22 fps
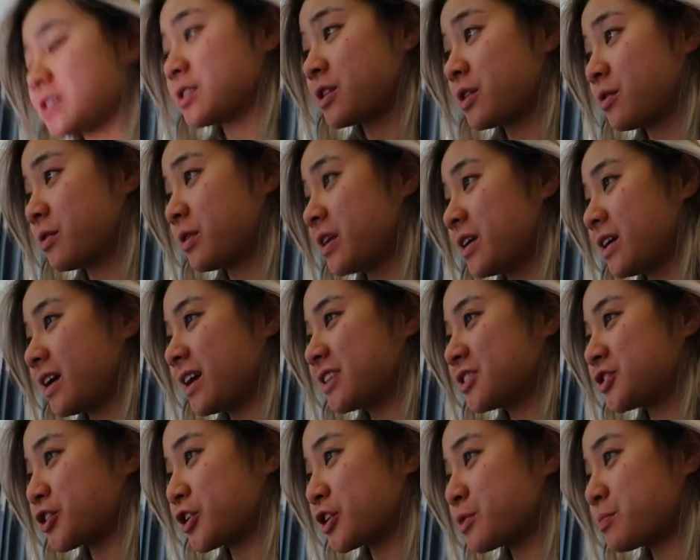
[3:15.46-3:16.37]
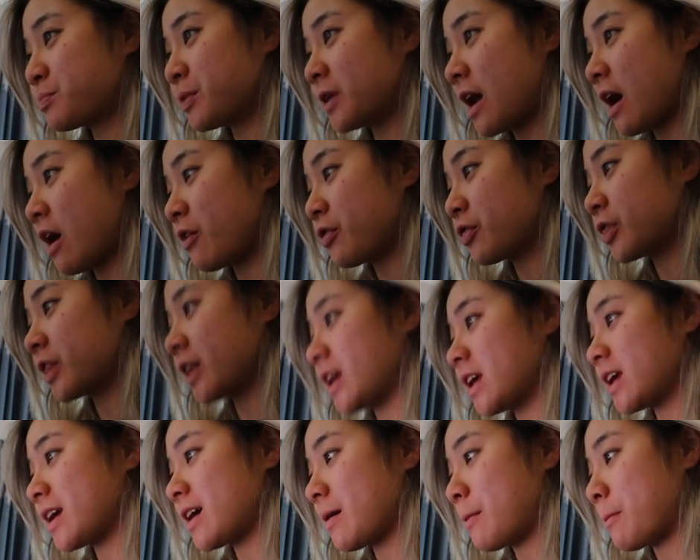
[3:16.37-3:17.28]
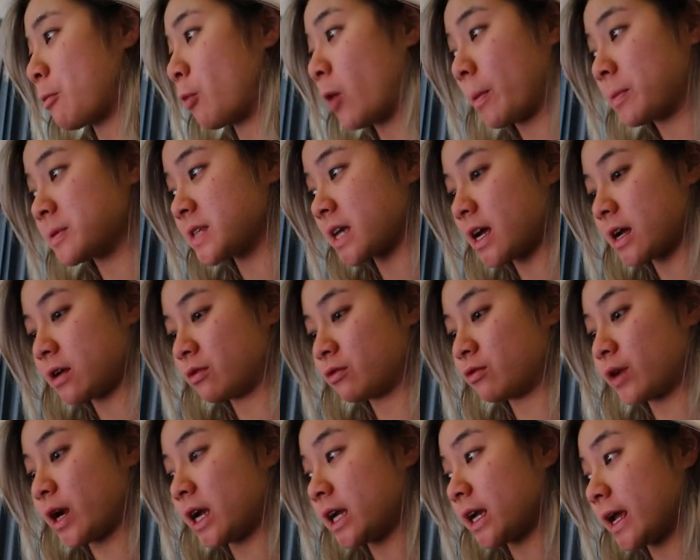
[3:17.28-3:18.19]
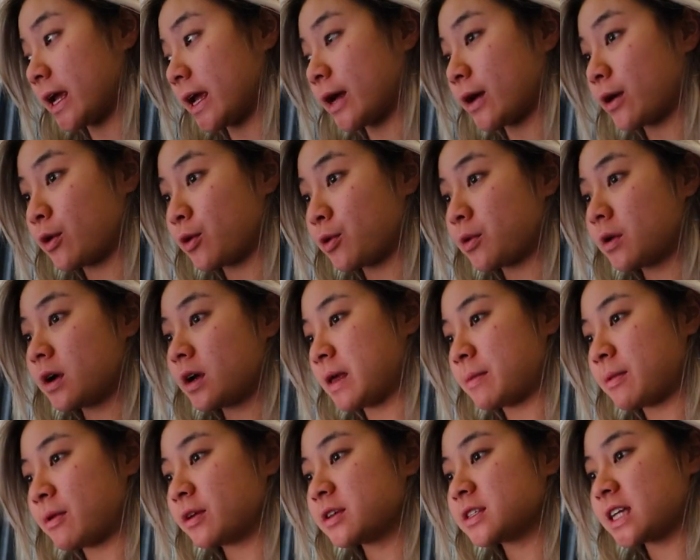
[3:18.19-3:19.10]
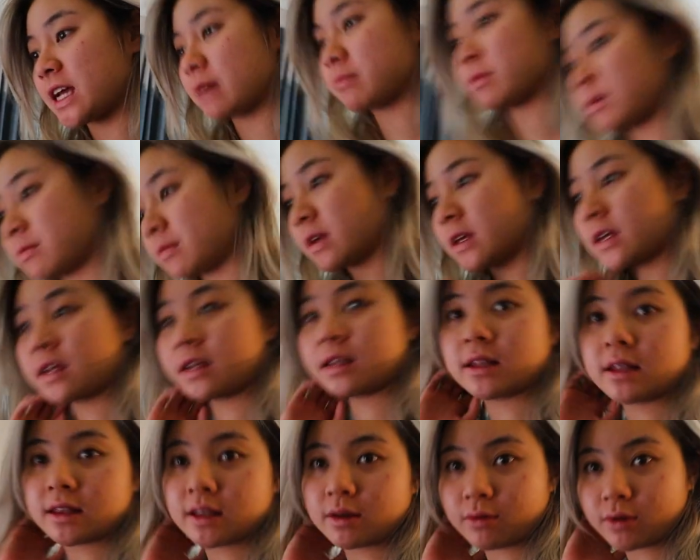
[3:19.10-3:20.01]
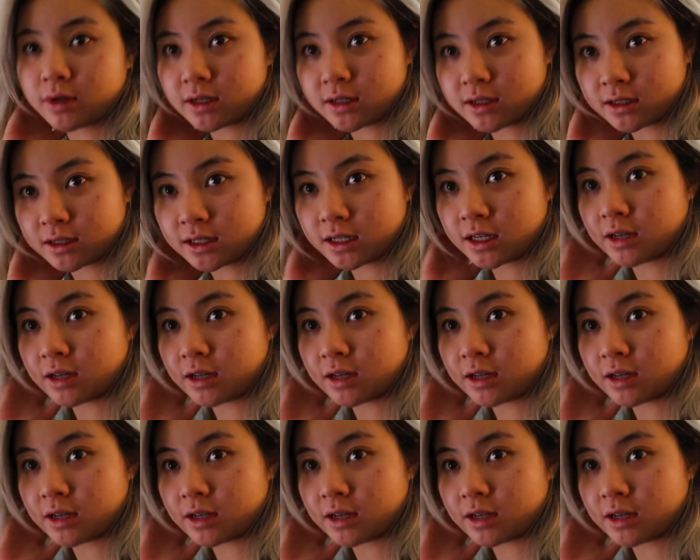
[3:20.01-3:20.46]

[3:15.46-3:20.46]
So we just put out the website right now. People are DMing me that they wanna